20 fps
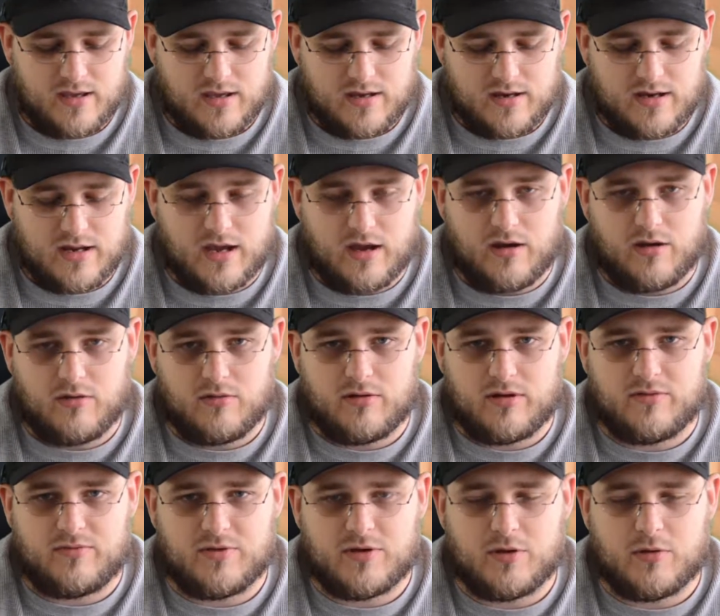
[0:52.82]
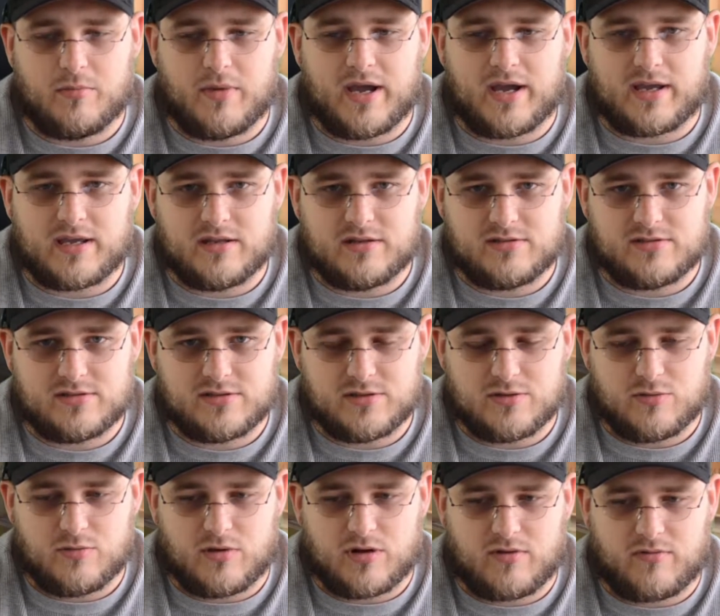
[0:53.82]
Now, if you go back
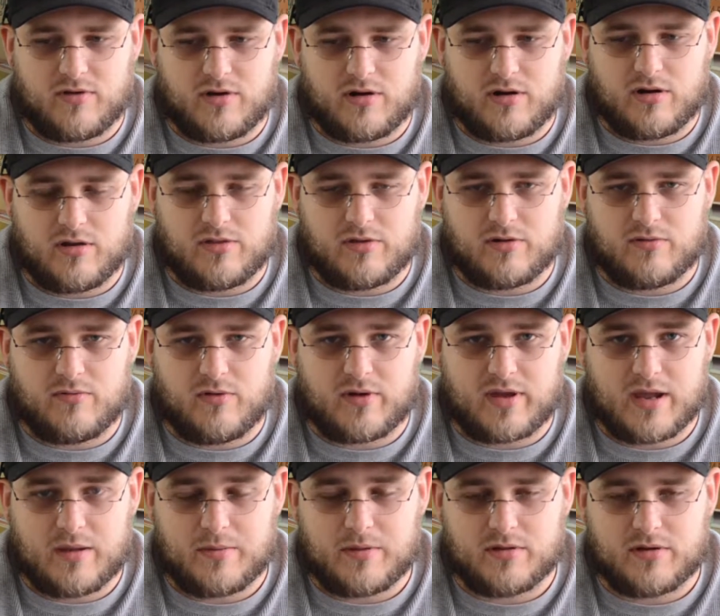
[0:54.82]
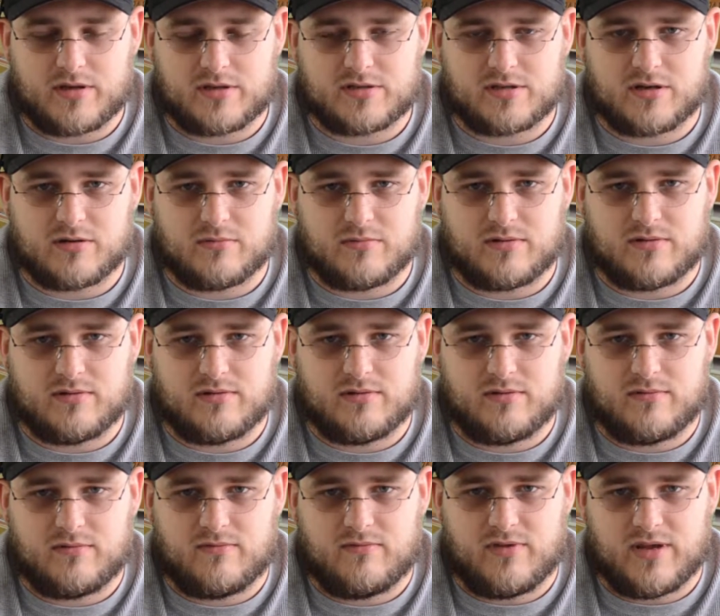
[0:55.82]
into one of our other vocabulary term
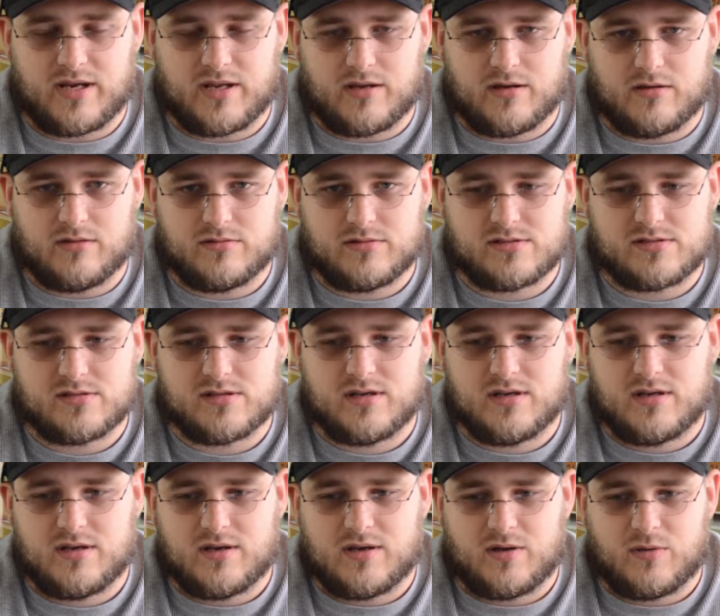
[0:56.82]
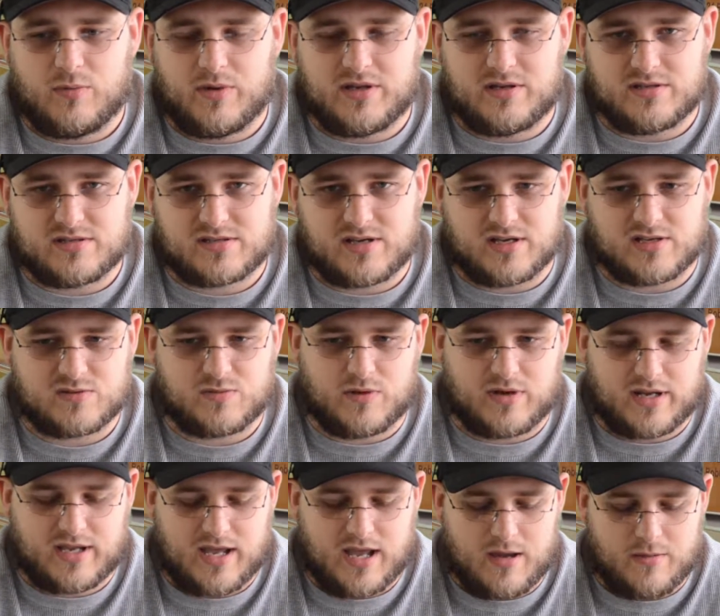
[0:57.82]
videos, we discuss what
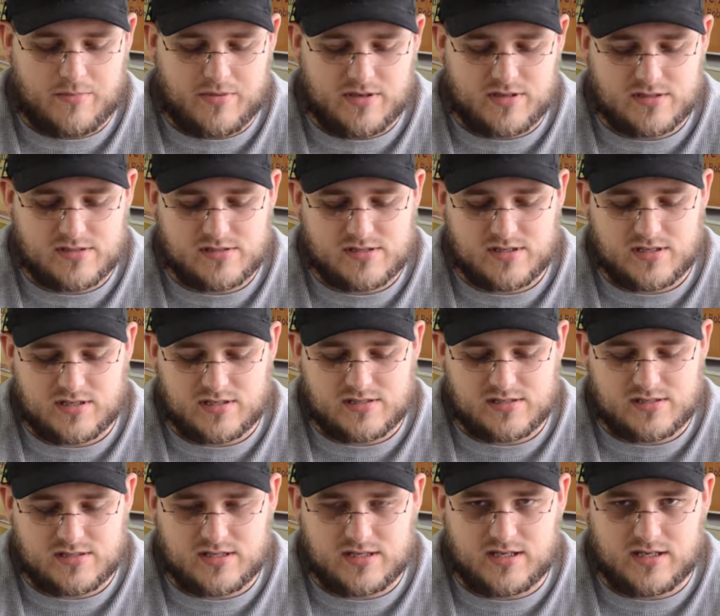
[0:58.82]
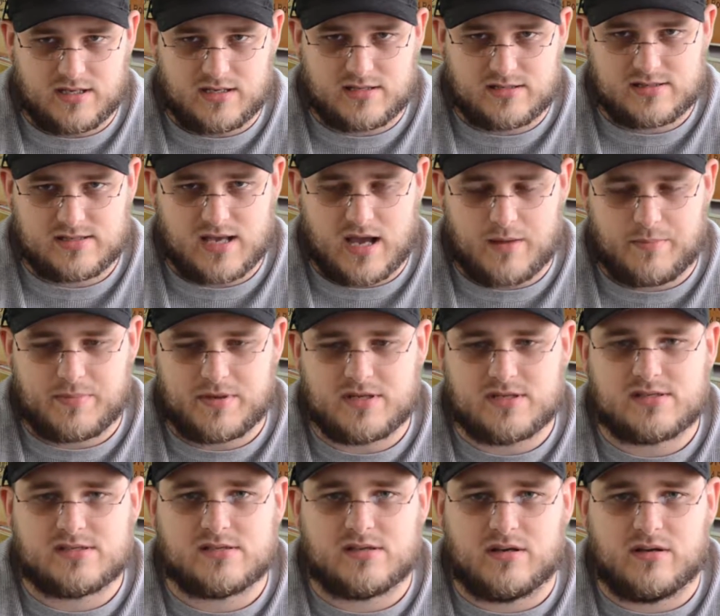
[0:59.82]
a cap is. It's the top
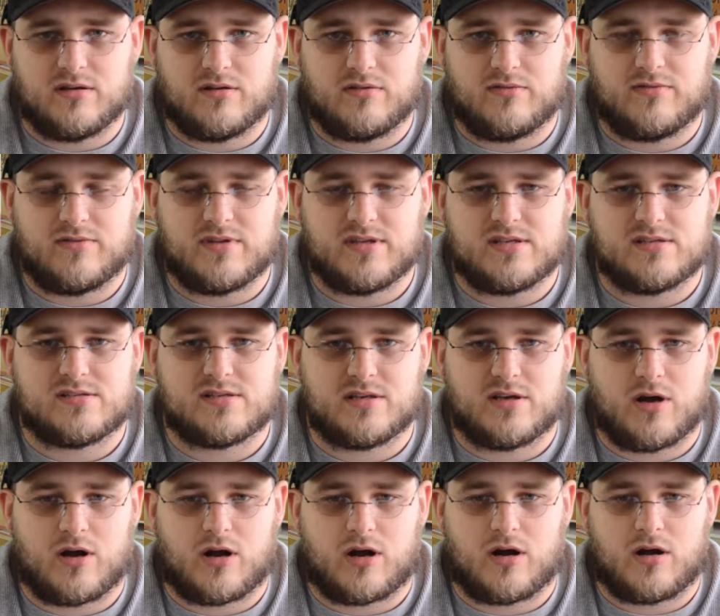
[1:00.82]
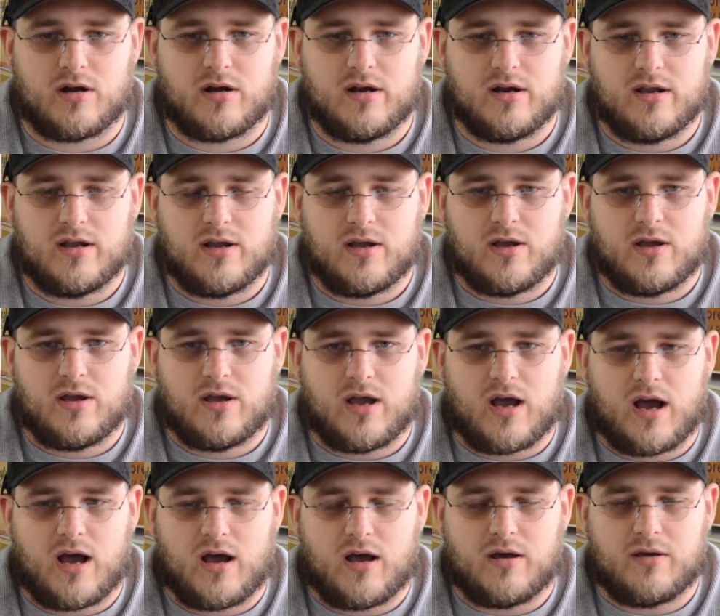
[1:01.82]
piece of the cigar
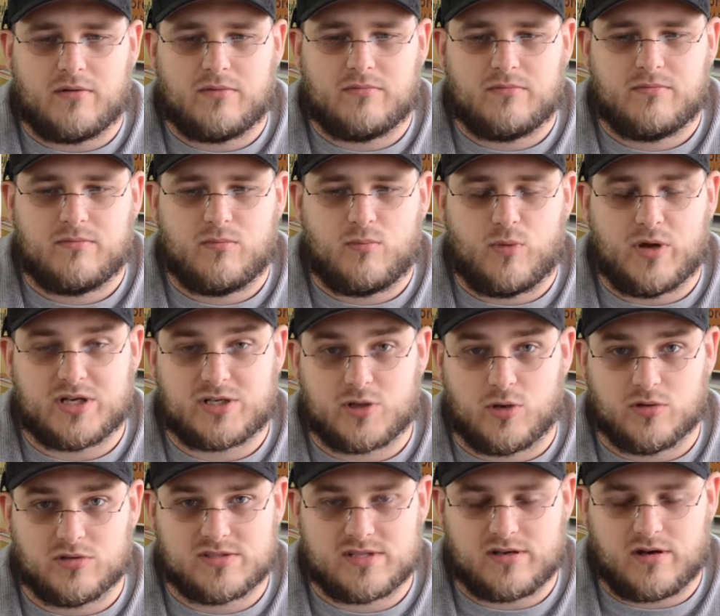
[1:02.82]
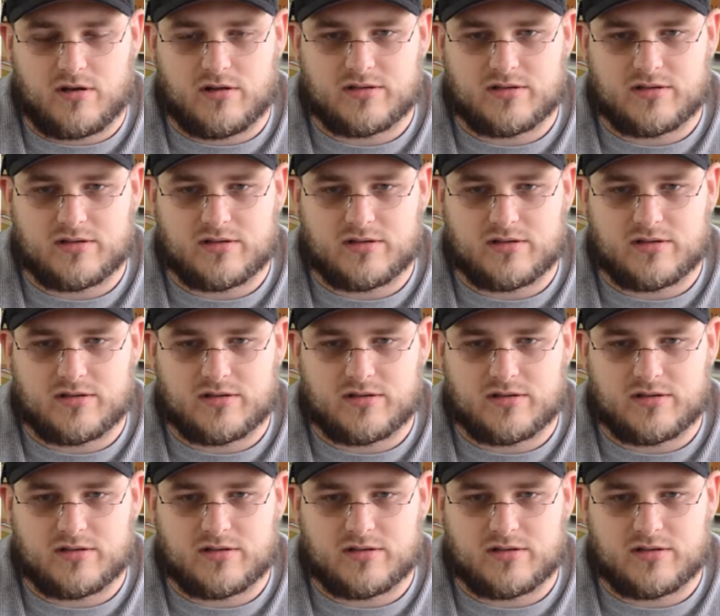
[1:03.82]
which holds it all